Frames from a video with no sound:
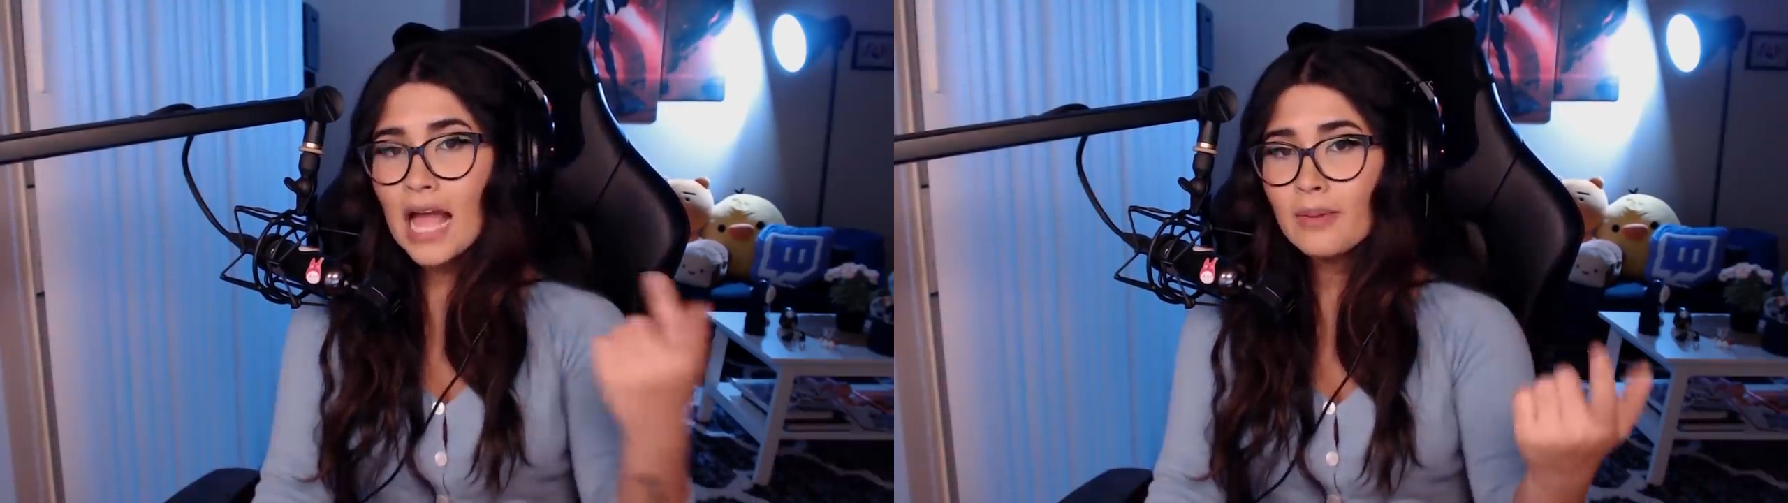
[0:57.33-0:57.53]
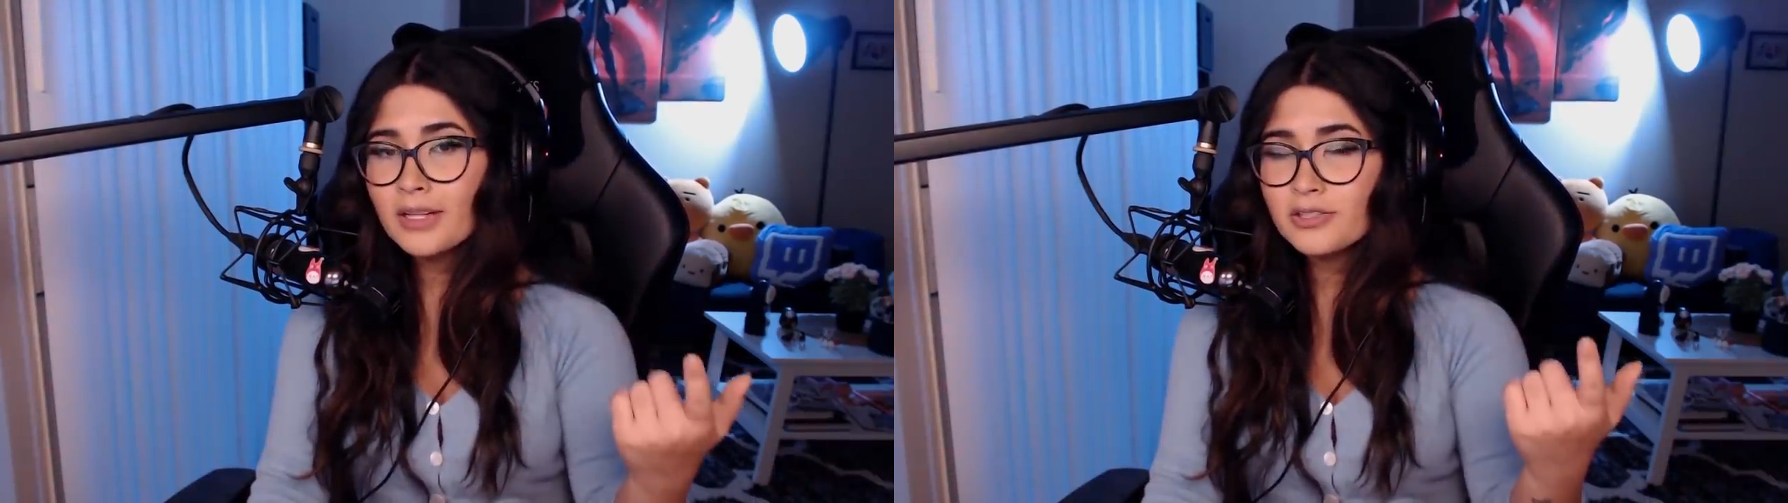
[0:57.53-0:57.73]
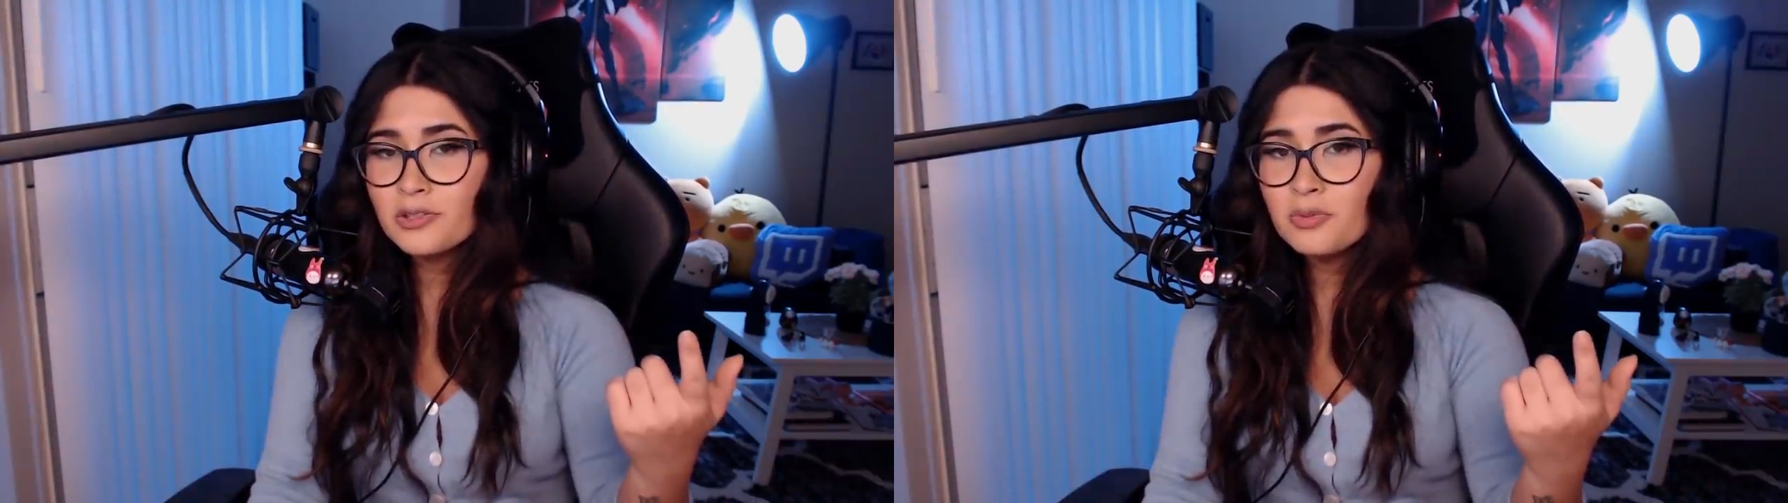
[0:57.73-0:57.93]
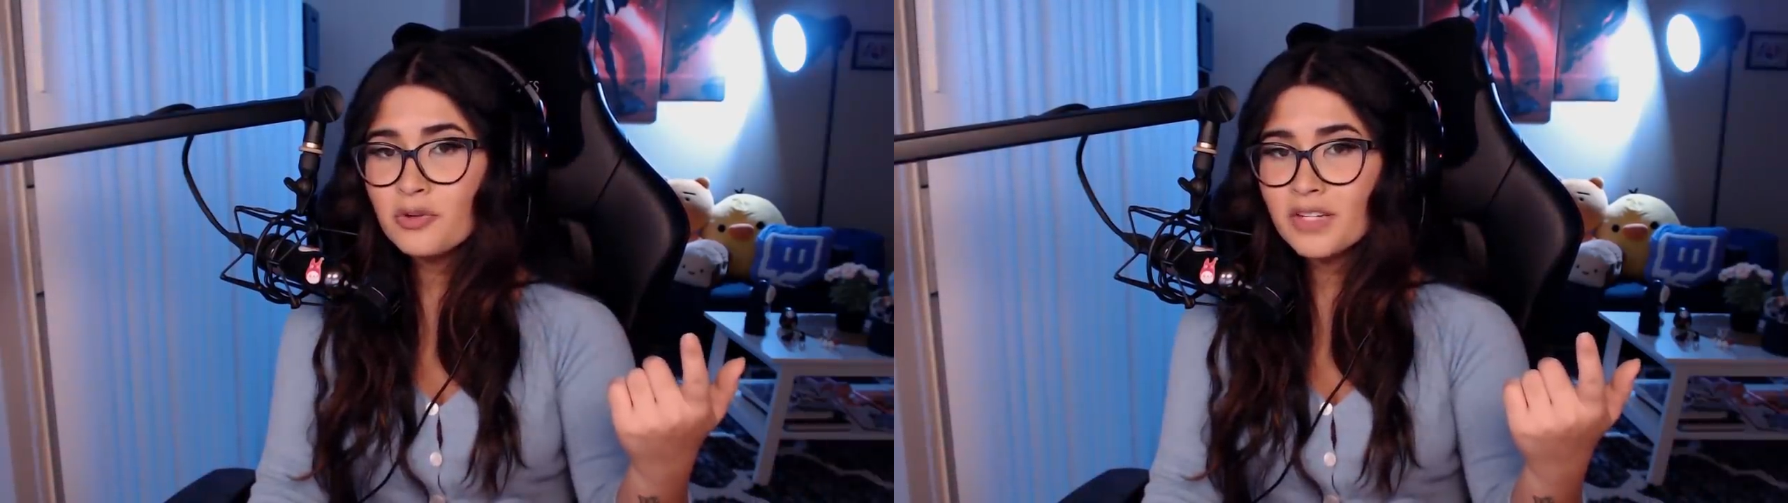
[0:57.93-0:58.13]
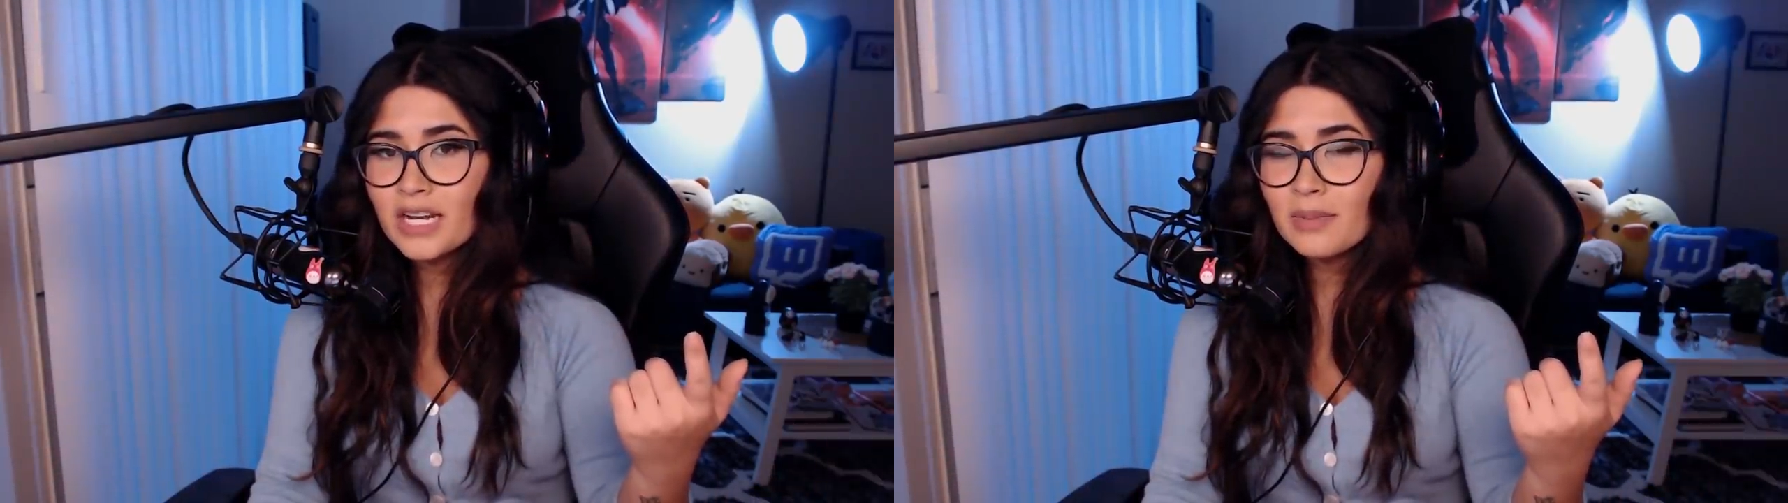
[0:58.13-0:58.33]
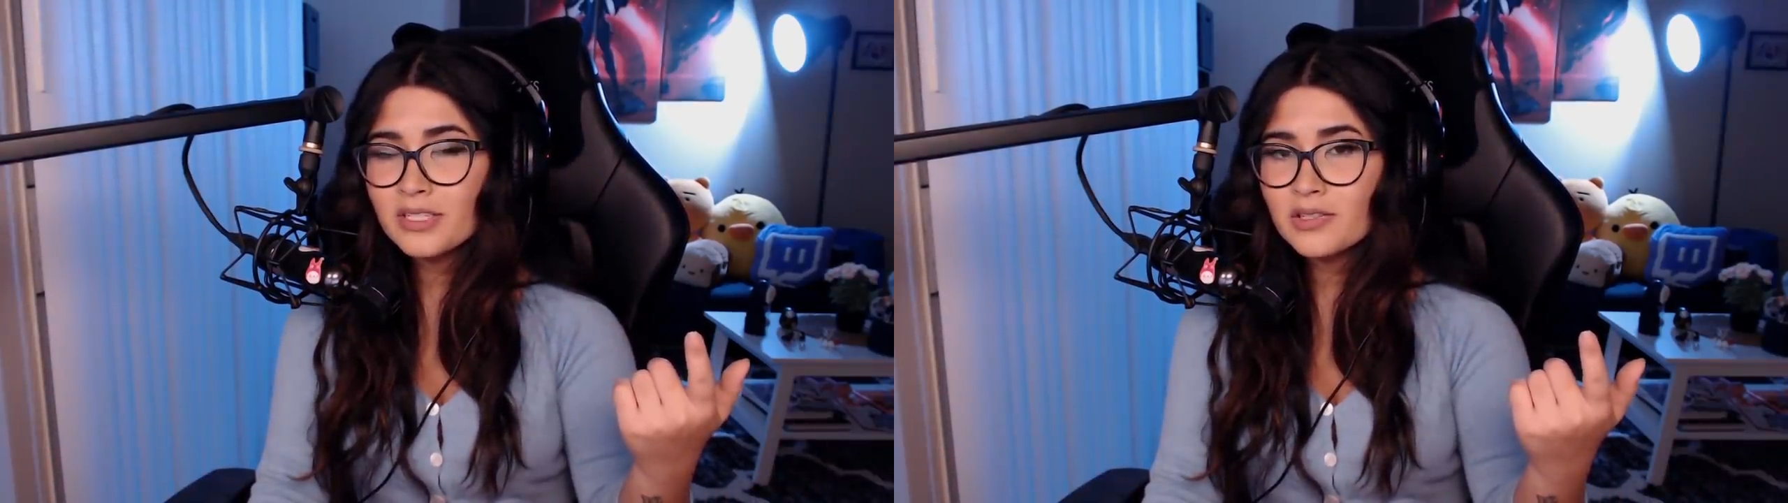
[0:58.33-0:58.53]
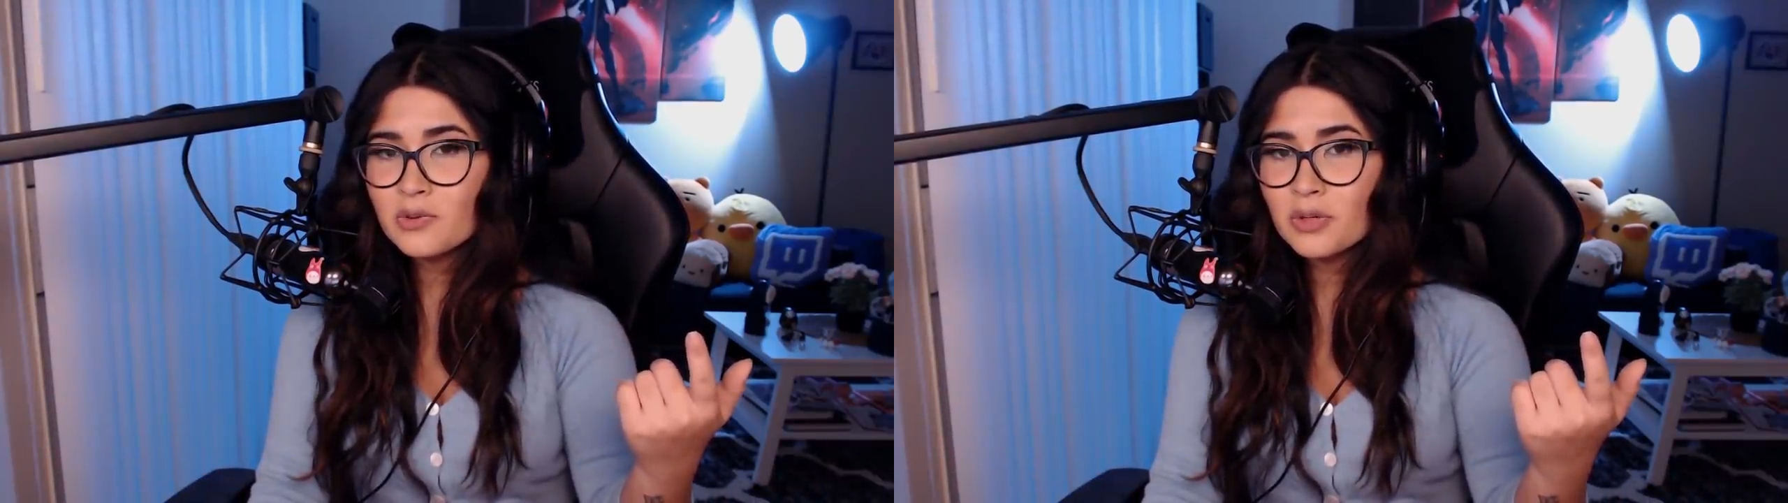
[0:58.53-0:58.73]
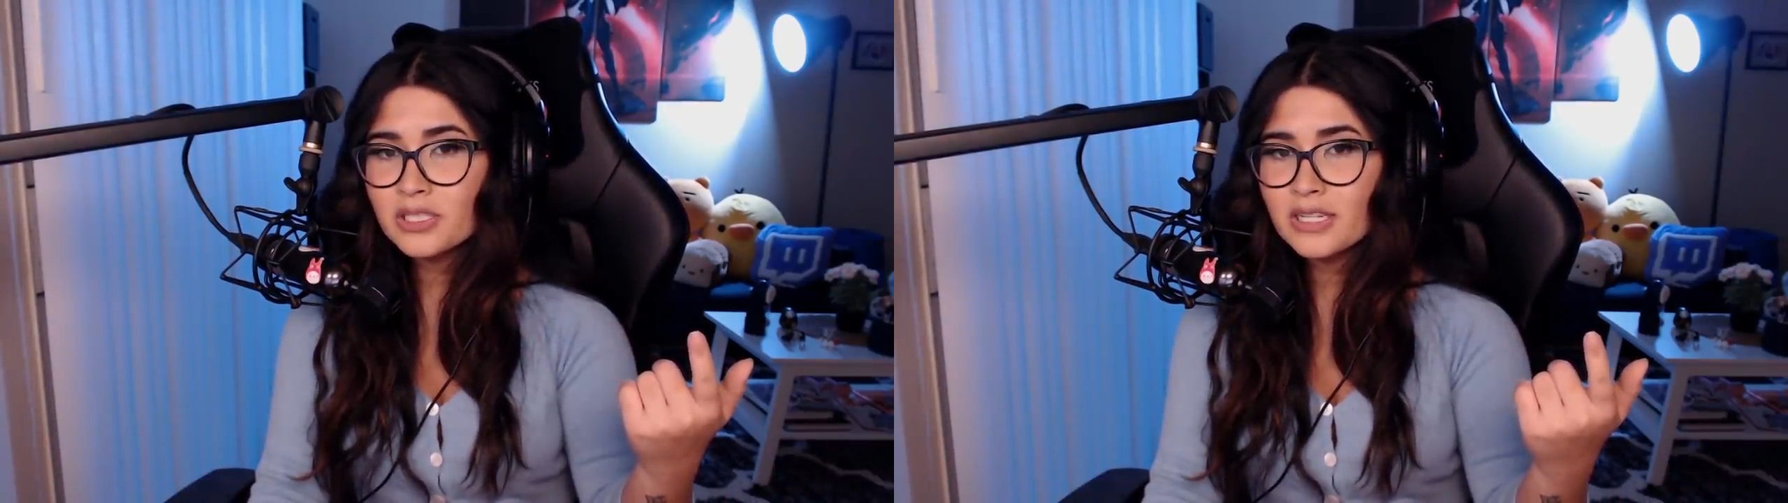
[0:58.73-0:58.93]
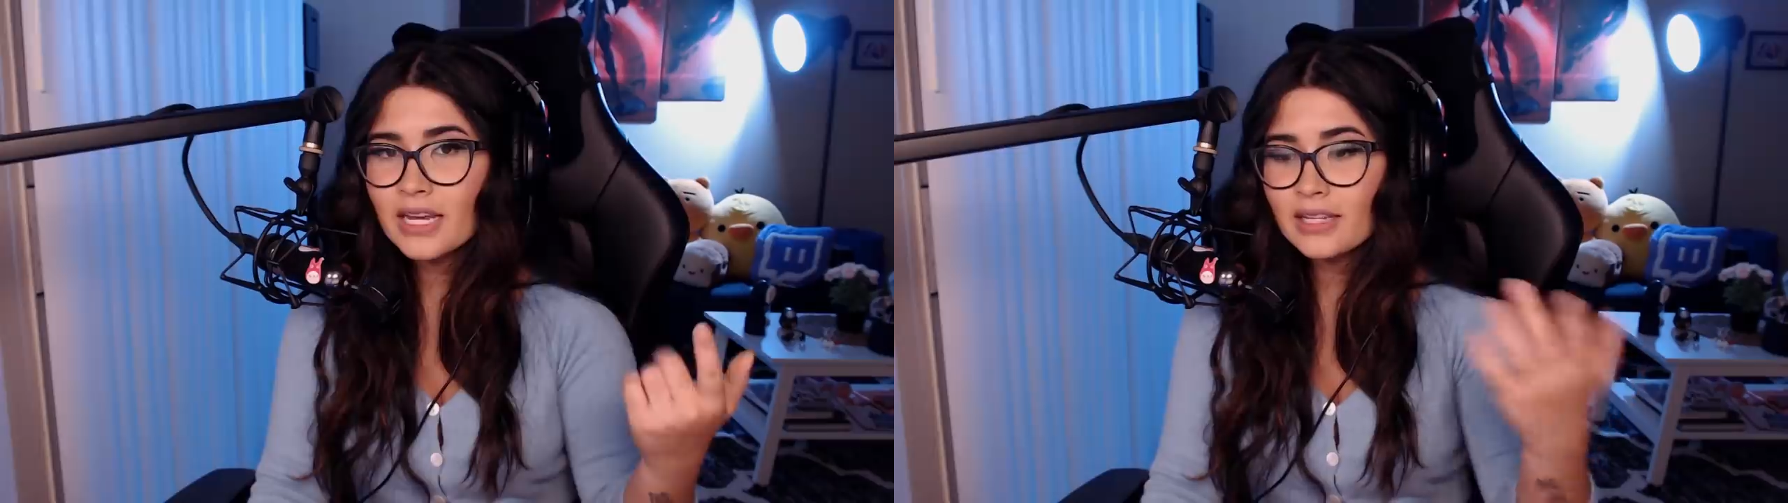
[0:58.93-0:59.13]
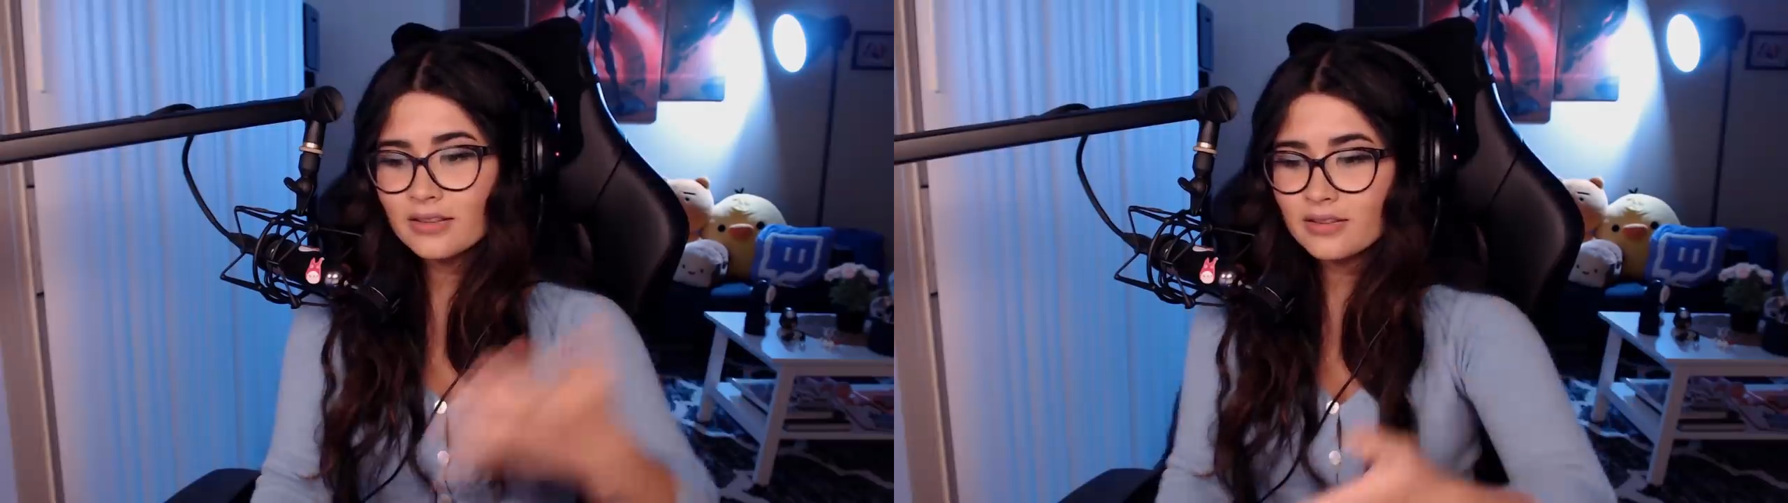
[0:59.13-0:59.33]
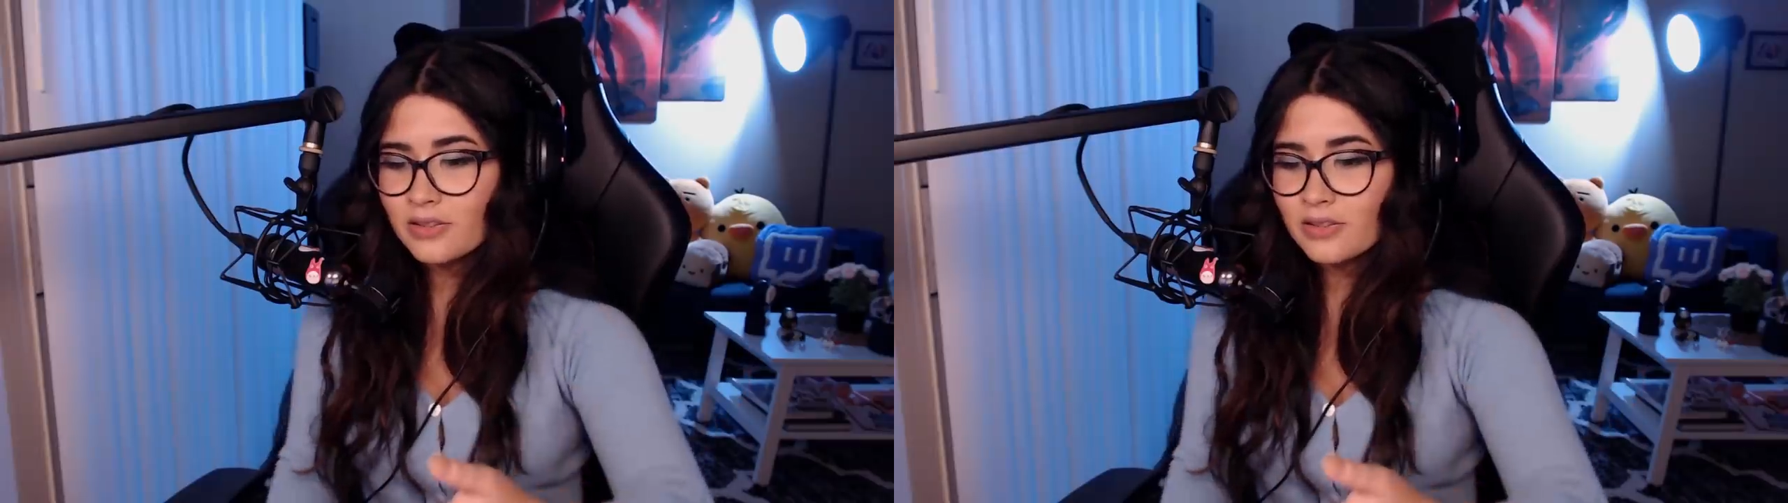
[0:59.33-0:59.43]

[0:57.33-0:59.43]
I'm about to do movie night on my Discord tonight,